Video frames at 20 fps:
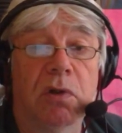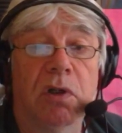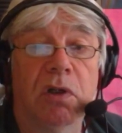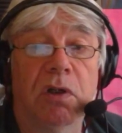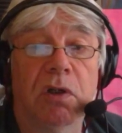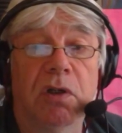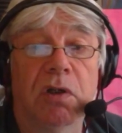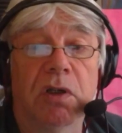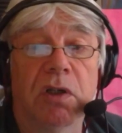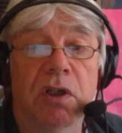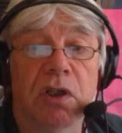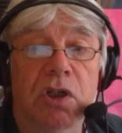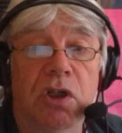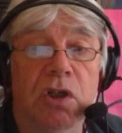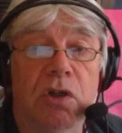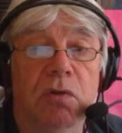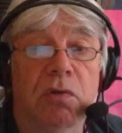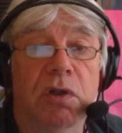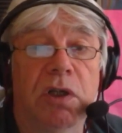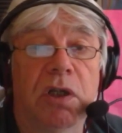a
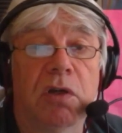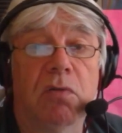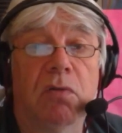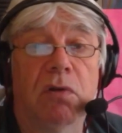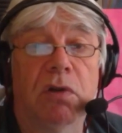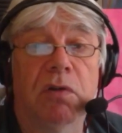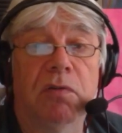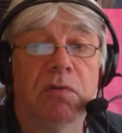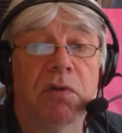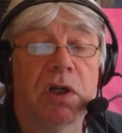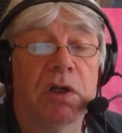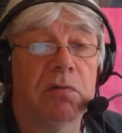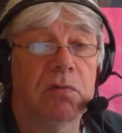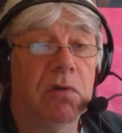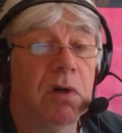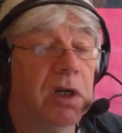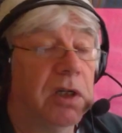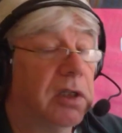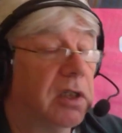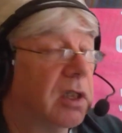newly qualified
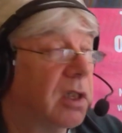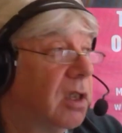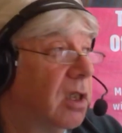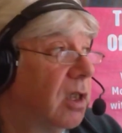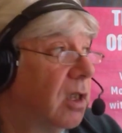rider.